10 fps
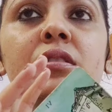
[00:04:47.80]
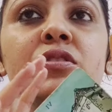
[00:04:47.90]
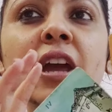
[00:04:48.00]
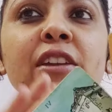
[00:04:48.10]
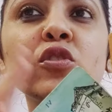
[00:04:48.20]

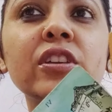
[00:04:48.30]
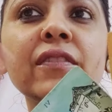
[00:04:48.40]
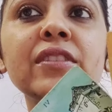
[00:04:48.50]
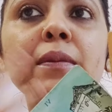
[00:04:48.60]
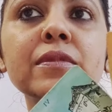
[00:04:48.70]
trying to
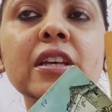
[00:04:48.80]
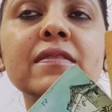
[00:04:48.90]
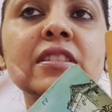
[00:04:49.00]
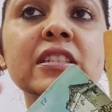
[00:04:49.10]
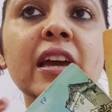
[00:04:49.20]
give
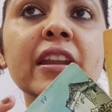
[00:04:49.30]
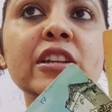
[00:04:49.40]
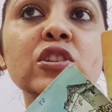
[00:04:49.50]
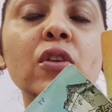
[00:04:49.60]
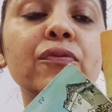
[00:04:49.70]
themselves this
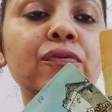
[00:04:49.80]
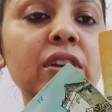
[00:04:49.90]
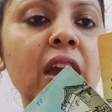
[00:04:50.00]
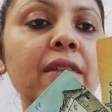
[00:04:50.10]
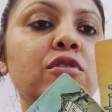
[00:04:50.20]
energy of,
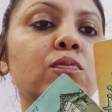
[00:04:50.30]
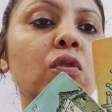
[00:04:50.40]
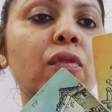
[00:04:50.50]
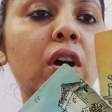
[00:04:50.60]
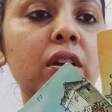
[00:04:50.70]
we have to
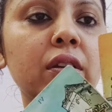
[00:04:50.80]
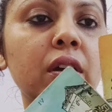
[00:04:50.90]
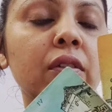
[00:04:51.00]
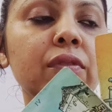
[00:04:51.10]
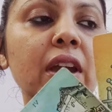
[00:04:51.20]
move on,
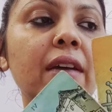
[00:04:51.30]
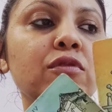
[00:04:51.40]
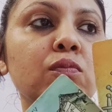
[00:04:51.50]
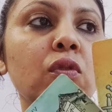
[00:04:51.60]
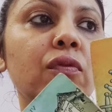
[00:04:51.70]
we
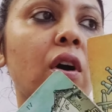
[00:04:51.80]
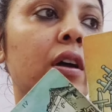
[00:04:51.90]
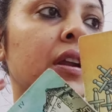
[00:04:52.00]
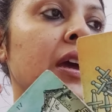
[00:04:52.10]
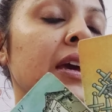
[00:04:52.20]
have to move
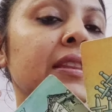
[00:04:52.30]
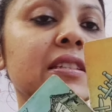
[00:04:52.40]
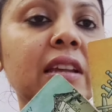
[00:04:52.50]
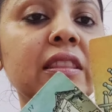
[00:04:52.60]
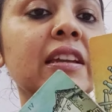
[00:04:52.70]
on.
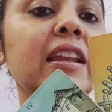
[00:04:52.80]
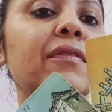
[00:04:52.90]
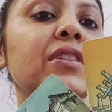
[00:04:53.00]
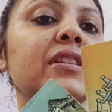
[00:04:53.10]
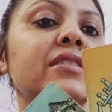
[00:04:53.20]
There's nothing
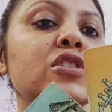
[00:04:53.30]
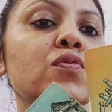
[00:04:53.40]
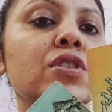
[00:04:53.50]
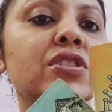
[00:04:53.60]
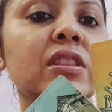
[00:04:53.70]
left in the
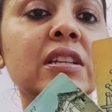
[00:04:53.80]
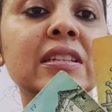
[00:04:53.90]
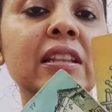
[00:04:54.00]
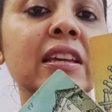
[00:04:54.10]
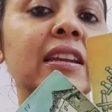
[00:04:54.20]
situation, there's
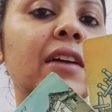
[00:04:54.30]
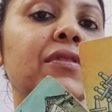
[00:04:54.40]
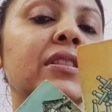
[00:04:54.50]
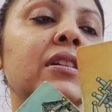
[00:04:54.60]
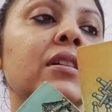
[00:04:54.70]
nothing
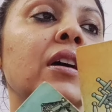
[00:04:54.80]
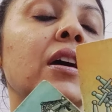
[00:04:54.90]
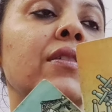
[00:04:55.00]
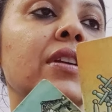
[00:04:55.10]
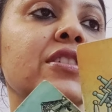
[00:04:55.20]
left in the
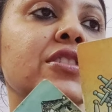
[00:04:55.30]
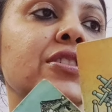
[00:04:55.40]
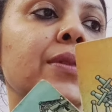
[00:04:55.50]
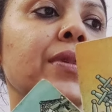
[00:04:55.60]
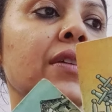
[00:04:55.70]

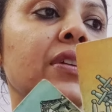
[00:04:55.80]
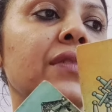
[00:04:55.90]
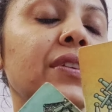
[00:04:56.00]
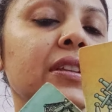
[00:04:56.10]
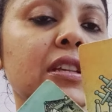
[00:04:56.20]
relationship. Even
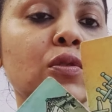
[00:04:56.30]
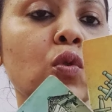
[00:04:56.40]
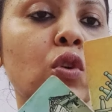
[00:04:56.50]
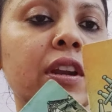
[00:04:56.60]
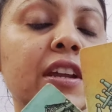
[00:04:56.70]
if it is a
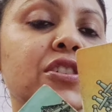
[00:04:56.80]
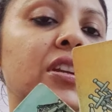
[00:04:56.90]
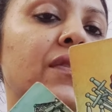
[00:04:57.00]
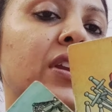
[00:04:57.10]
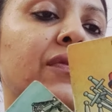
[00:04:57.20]
soul
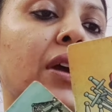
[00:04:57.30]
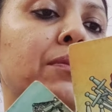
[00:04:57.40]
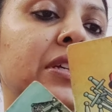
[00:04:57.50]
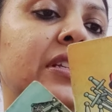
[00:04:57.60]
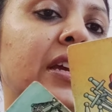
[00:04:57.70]
connection, even if I
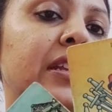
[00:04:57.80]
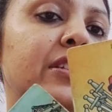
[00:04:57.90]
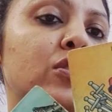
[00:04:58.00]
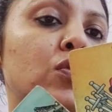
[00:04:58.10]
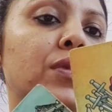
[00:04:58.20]
miss
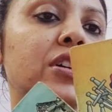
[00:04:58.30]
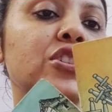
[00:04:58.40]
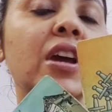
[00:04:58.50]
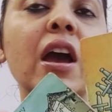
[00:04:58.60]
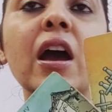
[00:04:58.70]
Aries too much,